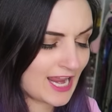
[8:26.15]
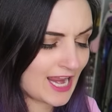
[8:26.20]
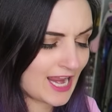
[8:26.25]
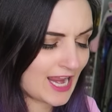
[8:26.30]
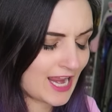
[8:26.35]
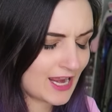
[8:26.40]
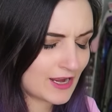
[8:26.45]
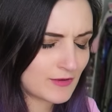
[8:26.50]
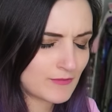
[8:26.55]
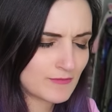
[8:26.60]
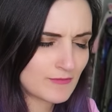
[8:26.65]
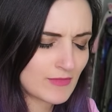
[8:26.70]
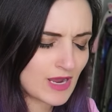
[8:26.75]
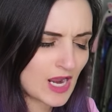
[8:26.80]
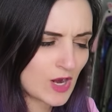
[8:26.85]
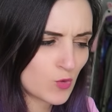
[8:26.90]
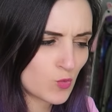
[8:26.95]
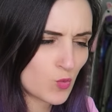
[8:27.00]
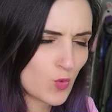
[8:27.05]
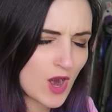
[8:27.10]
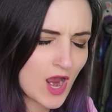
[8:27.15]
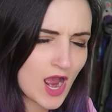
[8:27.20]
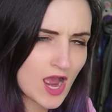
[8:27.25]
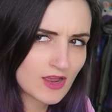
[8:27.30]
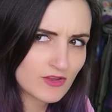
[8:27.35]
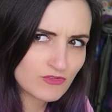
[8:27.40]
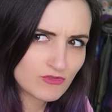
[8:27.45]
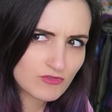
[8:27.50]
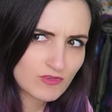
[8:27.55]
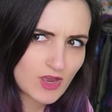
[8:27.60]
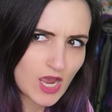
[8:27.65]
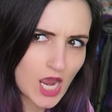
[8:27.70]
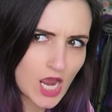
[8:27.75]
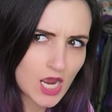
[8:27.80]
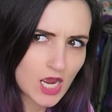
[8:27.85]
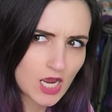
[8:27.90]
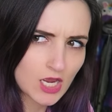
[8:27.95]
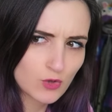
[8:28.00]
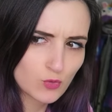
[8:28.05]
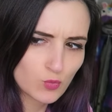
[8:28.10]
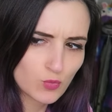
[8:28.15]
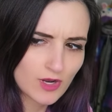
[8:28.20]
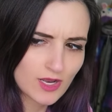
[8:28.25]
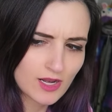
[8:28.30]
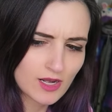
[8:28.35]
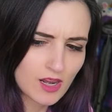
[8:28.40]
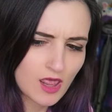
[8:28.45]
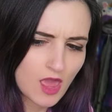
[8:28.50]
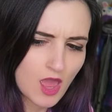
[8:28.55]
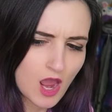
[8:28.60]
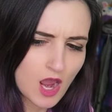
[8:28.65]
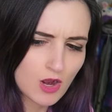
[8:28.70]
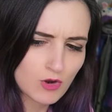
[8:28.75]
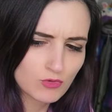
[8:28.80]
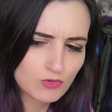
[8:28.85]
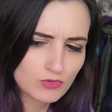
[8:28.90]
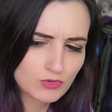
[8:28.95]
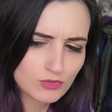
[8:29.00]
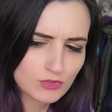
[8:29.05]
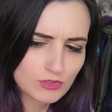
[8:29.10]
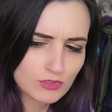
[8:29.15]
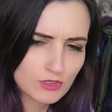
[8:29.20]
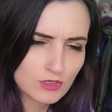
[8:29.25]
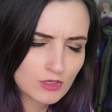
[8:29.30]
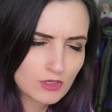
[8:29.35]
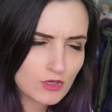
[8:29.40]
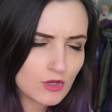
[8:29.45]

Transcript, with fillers: Dang, my Wi-Fi went out.